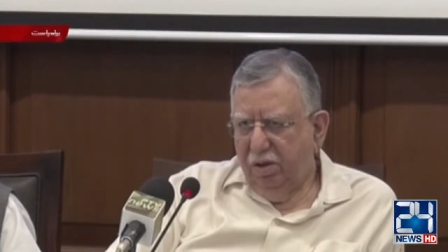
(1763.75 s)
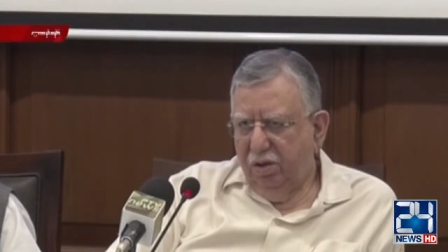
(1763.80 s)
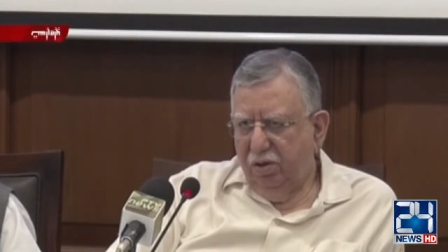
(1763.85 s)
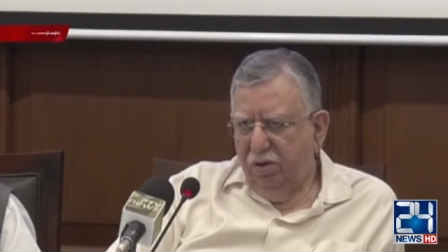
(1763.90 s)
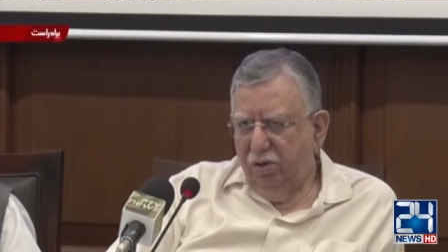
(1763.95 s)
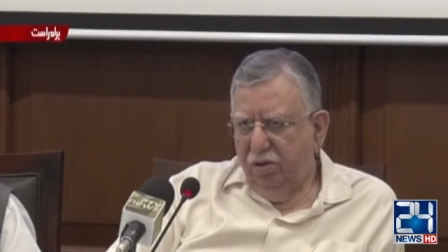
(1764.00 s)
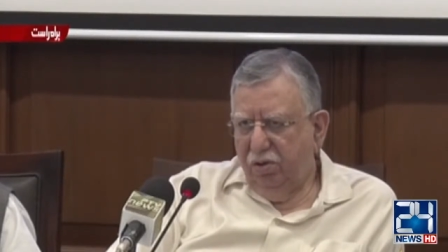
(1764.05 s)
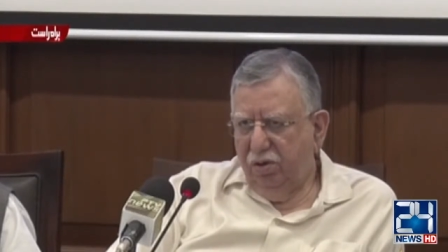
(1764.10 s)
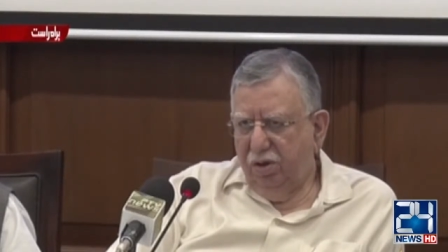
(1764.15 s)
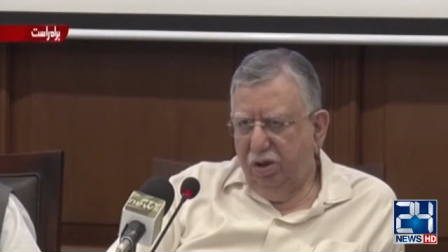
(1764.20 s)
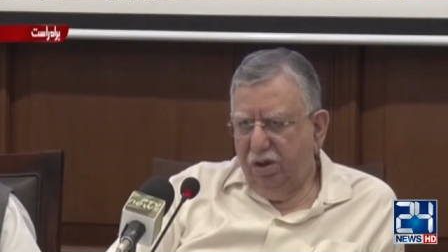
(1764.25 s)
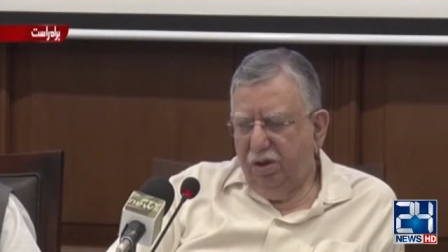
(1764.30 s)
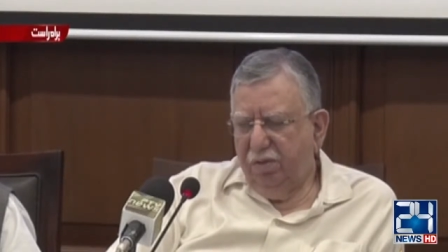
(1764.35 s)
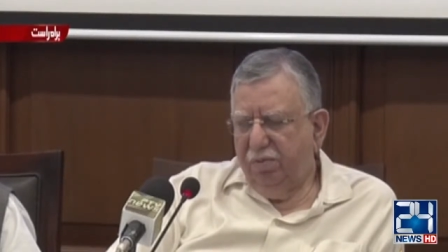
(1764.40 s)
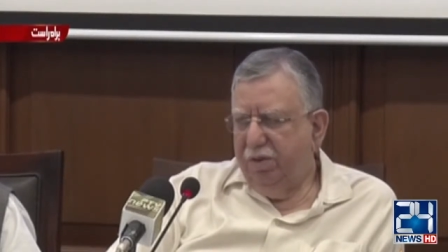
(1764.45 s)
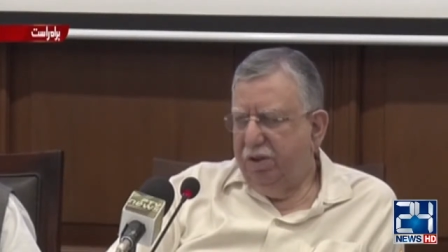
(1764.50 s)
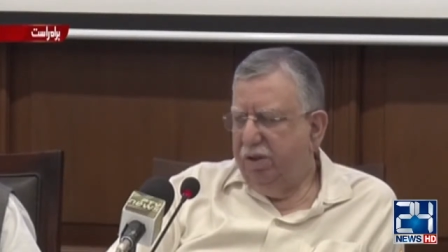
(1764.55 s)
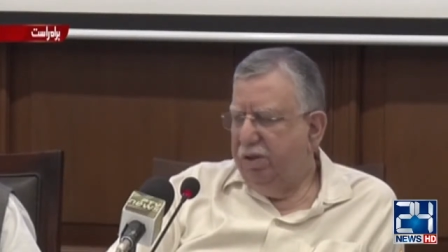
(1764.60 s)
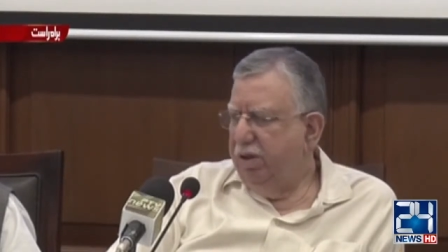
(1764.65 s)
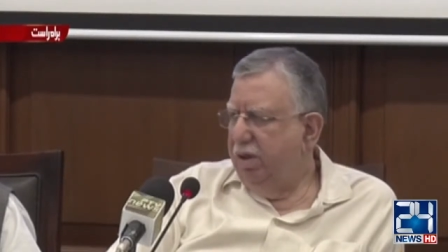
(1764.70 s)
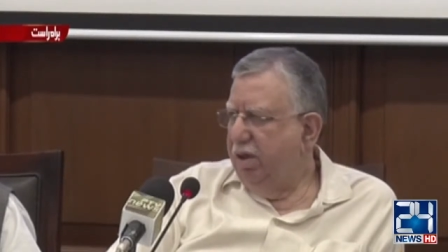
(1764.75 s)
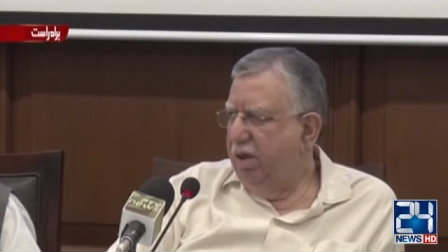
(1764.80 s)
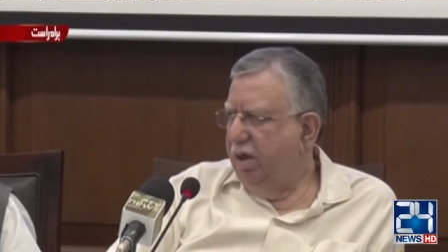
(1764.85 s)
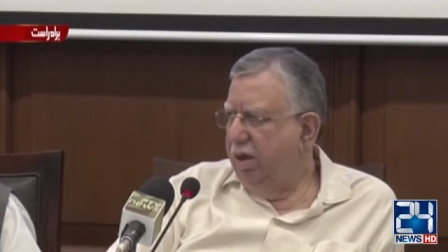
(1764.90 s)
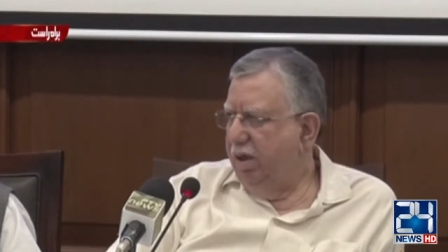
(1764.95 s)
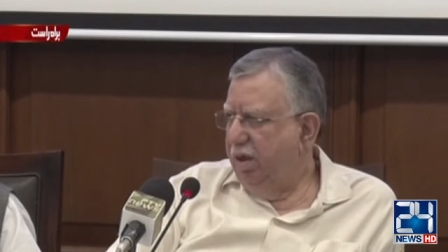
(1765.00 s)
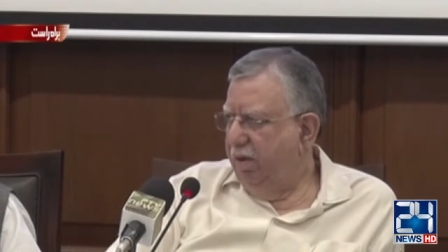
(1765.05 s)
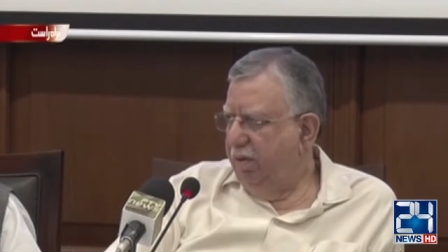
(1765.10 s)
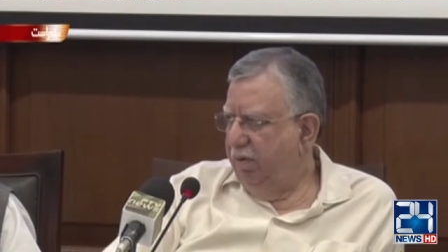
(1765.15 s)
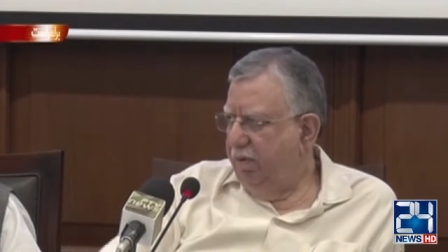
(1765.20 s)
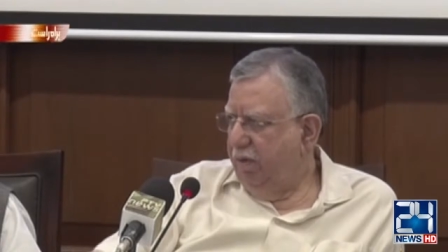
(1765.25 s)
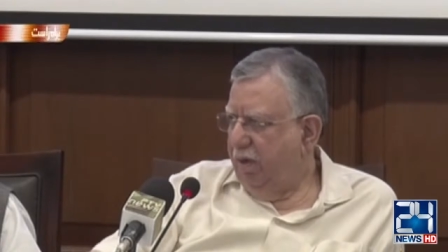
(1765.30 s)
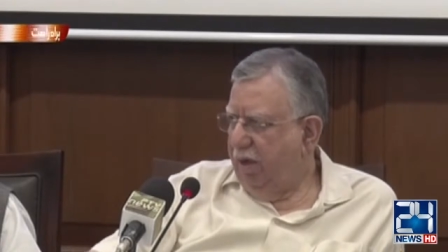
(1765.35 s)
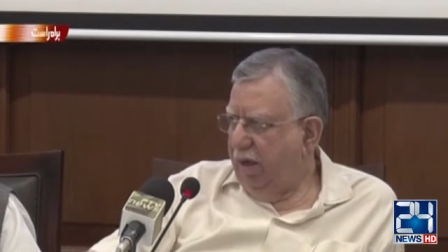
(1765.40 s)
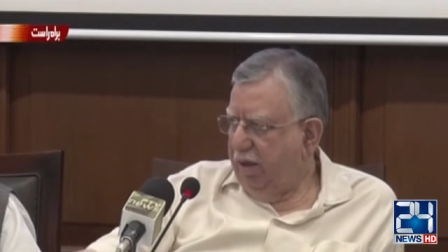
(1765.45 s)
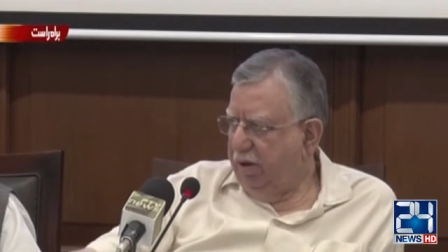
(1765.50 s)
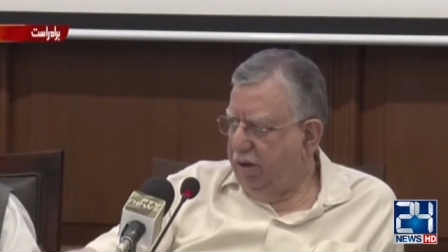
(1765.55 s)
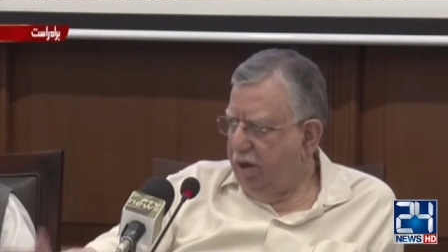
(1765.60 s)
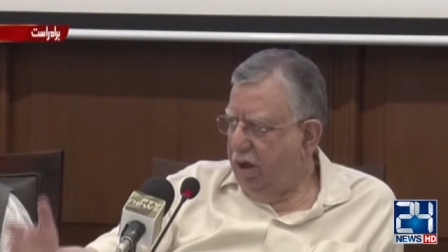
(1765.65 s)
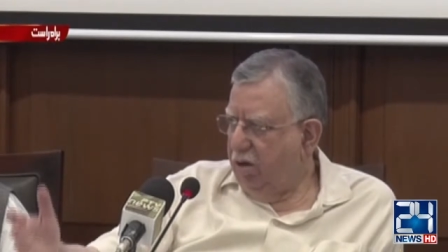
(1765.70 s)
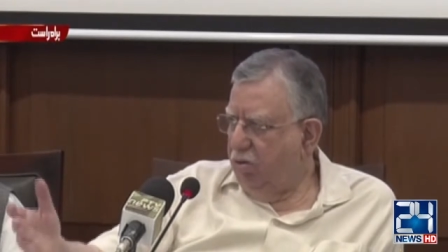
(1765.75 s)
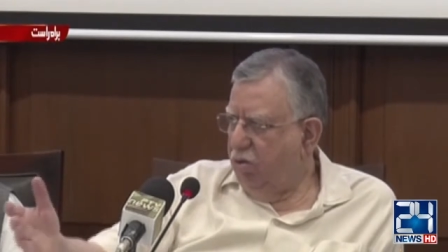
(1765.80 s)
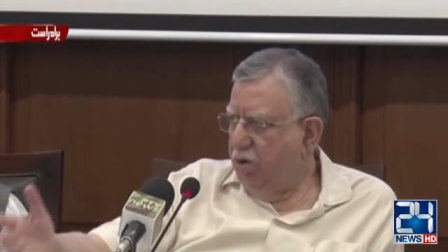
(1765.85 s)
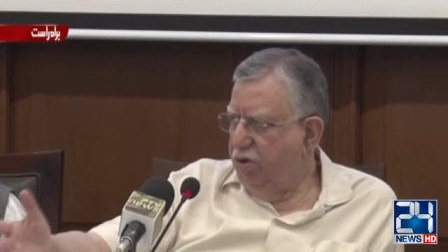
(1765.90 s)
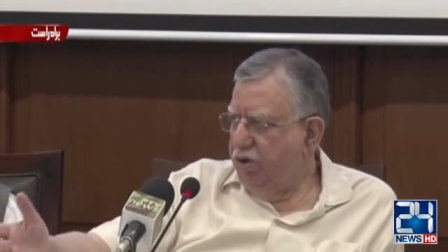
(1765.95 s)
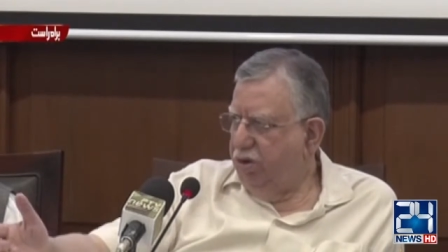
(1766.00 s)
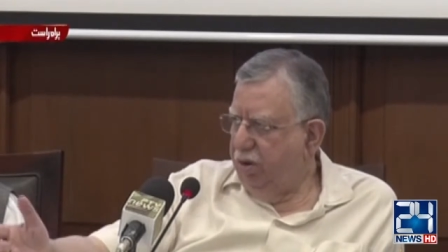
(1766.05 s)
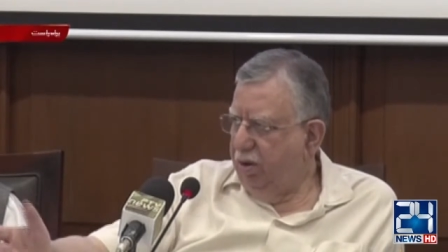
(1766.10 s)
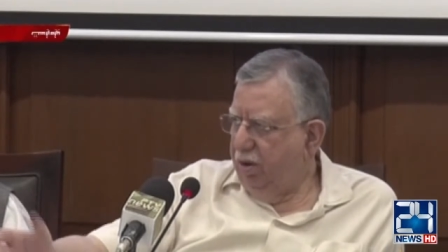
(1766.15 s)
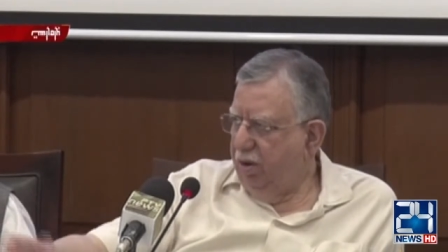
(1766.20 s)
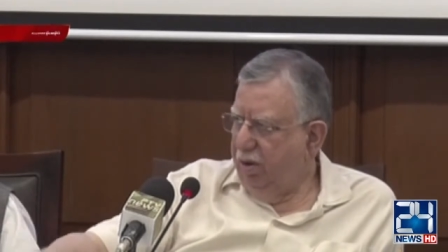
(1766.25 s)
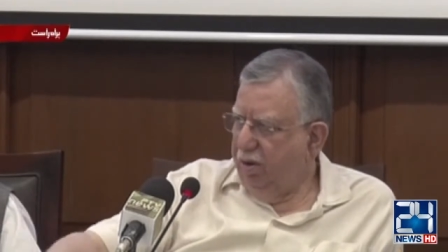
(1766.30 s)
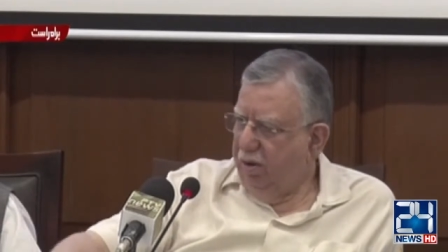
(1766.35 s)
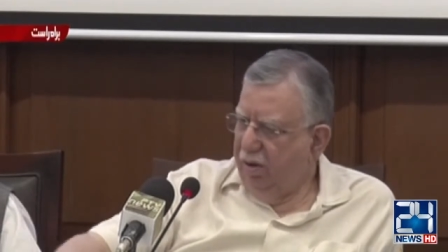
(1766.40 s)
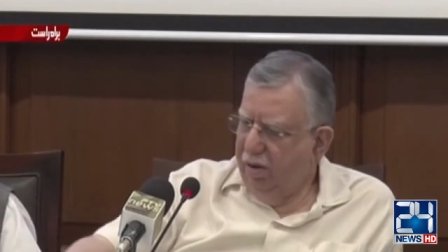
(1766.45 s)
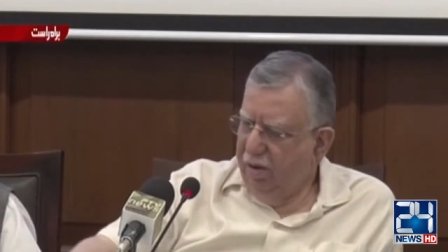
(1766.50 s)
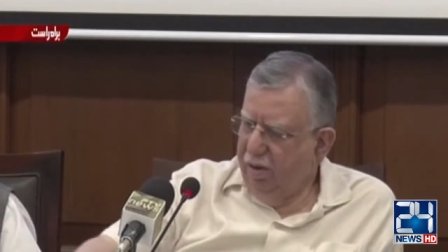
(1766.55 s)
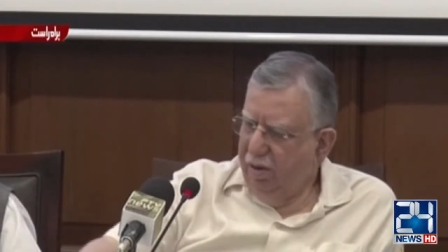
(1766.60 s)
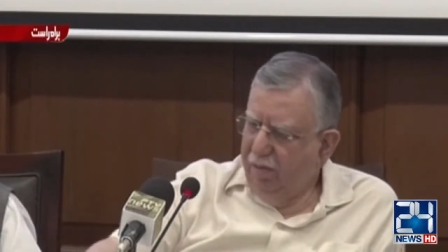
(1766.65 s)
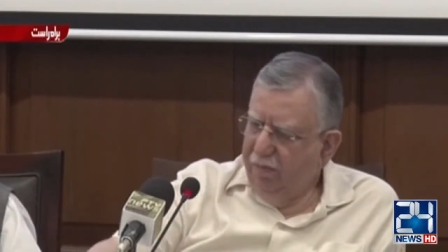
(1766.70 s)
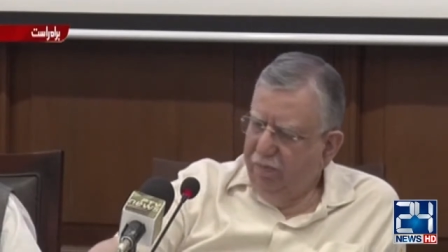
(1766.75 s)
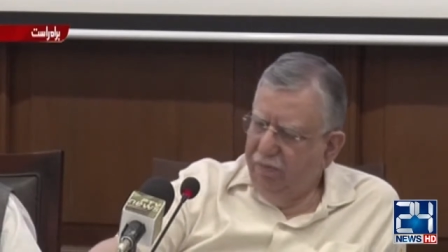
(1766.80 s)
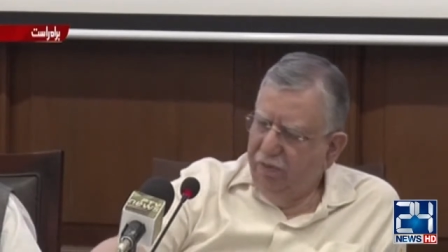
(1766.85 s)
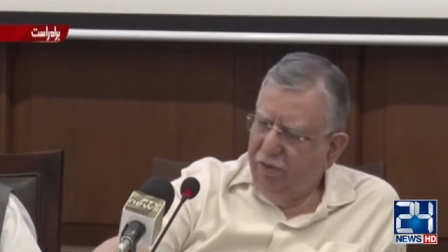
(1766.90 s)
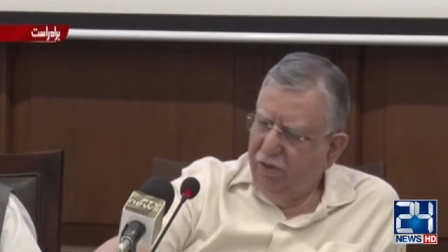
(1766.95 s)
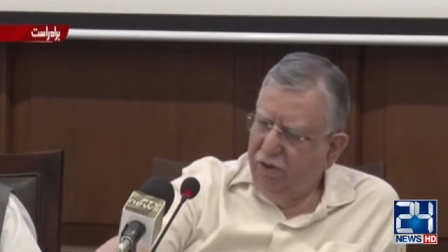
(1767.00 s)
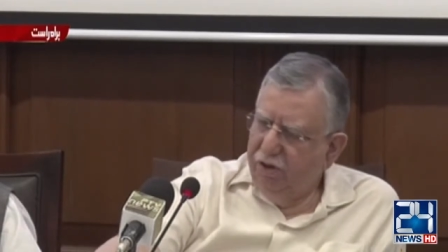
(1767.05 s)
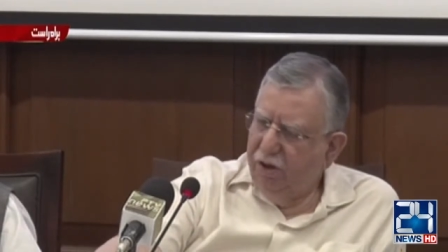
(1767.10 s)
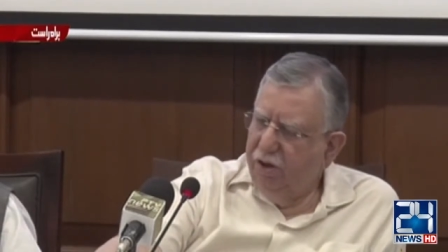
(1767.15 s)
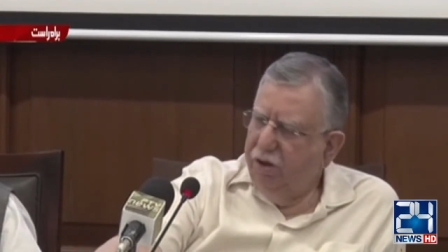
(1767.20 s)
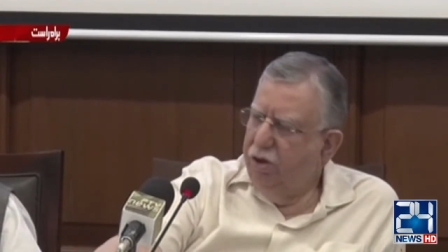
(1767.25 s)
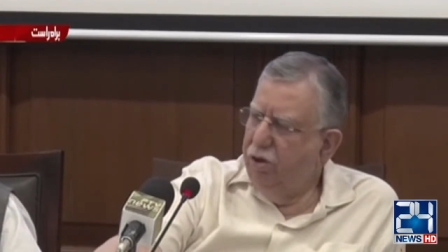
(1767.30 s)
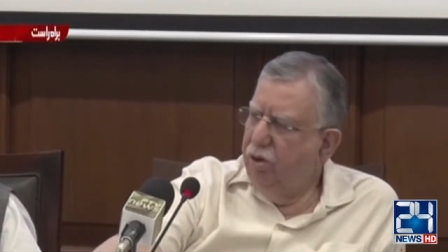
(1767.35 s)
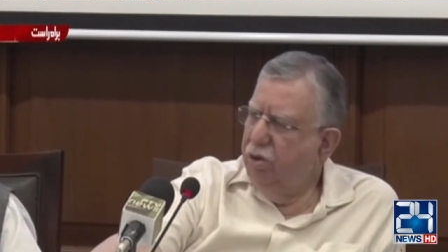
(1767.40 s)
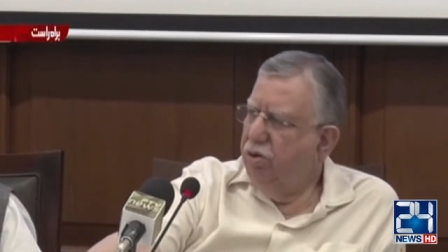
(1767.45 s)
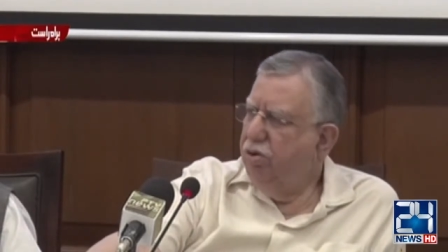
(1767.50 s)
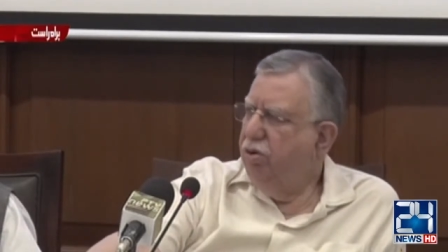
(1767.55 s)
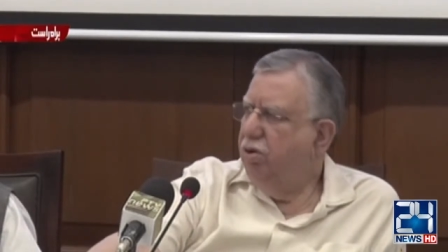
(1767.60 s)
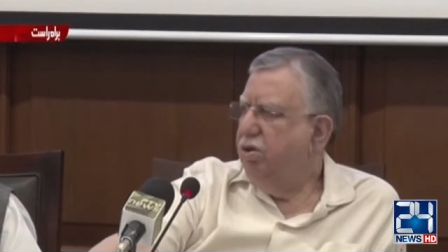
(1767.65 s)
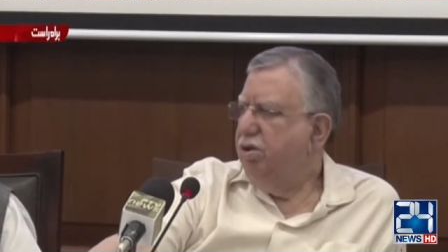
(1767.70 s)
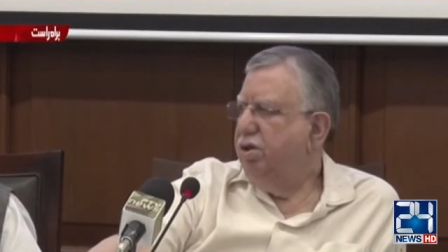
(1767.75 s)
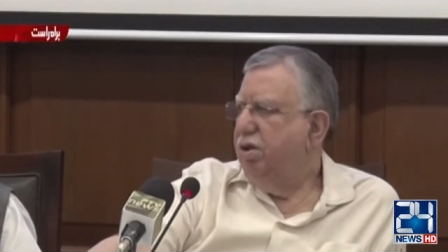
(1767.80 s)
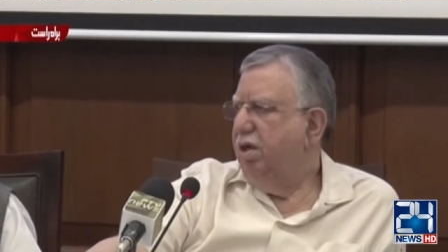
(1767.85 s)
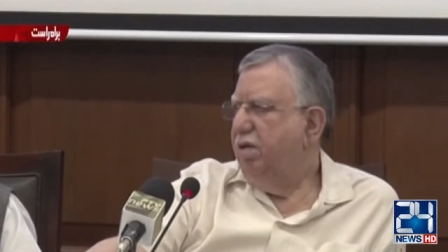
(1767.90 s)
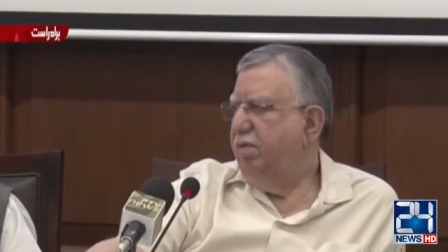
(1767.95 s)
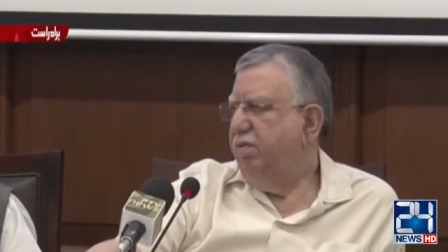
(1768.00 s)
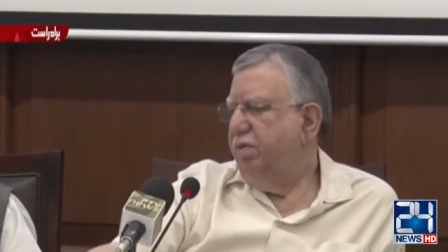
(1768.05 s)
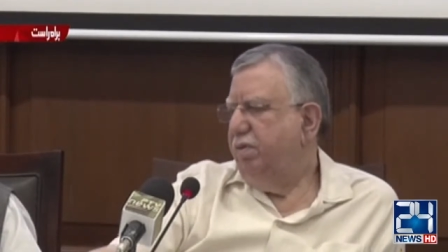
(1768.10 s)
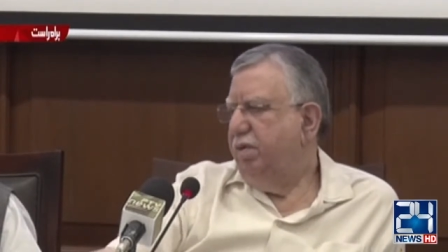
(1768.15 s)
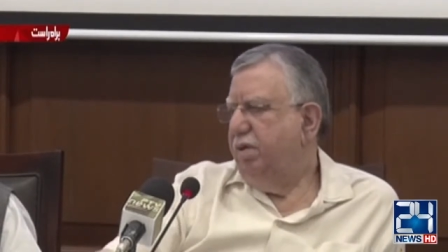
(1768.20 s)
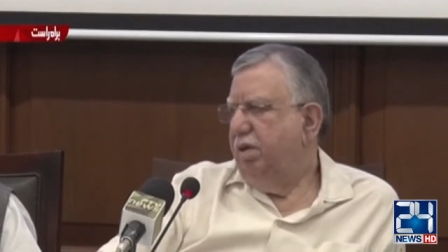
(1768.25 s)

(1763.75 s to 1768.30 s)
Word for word: you just basically ask a question, first introduce yourself,